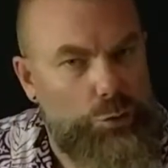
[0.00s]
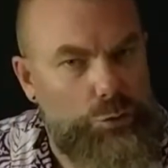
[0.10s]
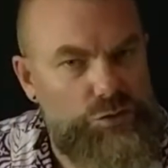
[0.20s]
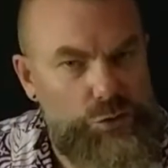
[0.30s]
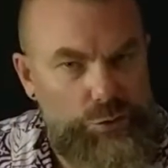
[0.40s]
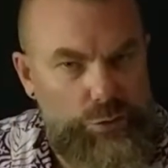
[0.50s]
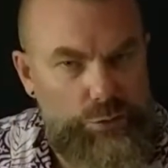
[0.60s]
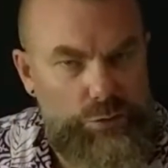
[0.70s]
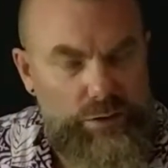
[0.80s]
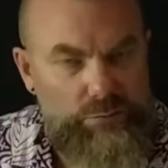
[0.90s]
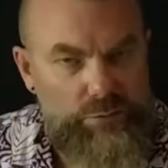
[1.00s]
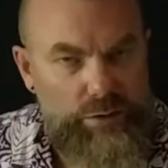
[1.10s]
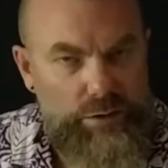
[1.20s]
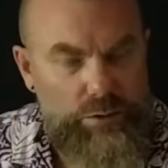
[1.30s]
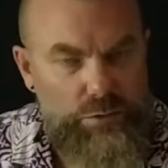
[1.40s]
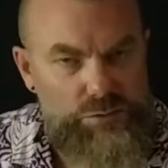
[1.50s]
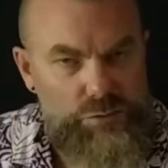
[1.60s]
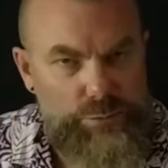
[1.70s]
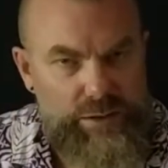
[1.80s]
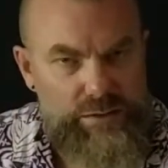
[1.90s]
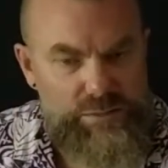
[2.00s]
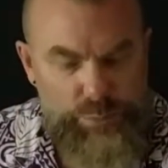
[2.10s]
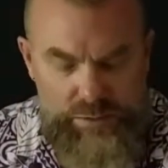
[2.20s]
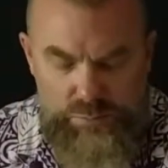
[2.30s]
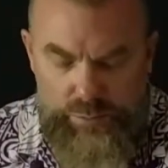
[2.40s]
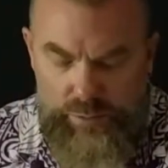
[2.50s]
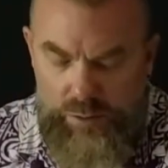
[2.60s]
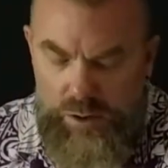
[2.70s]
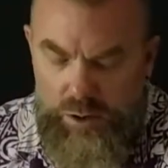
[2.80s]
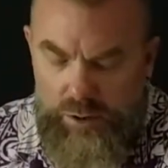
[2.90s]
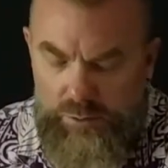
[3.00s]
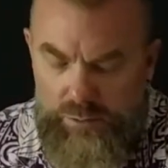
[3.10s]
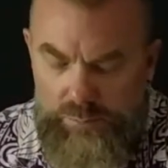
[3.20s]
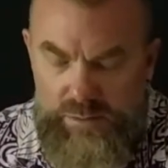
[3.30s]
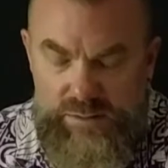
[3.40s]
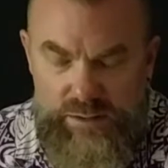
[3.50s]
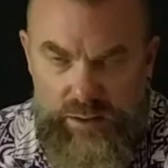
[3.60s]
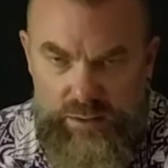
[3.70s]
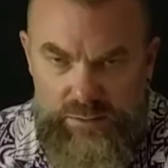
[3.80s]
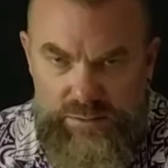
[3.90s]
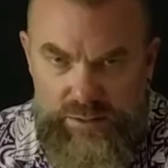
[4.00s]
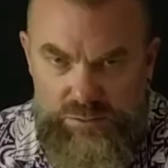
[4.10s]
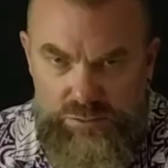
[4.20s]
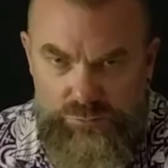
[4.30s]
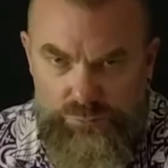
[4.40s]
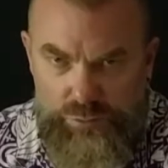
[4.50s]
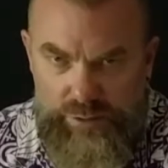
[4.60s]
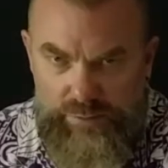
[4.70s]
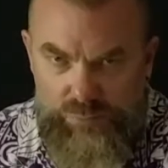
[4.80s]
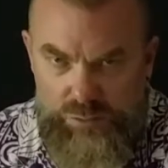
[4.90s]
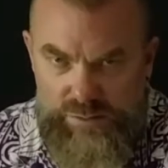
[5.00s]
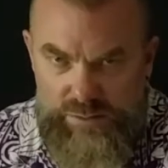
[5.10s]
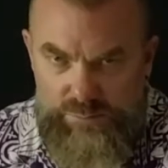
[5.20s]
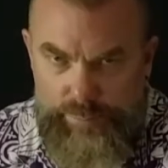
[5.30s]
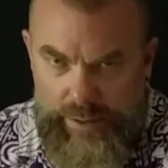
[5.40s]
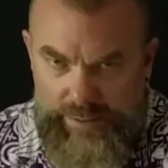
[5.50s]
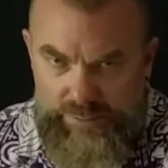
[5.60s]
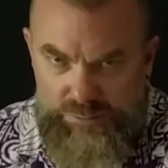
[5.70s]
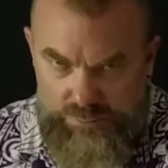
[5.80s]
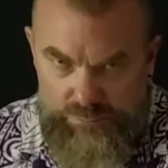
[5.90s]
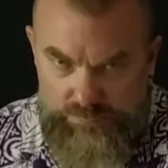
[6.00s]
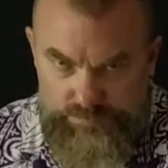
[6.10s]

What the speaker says: So also making space where agreements can set you free versus bind you.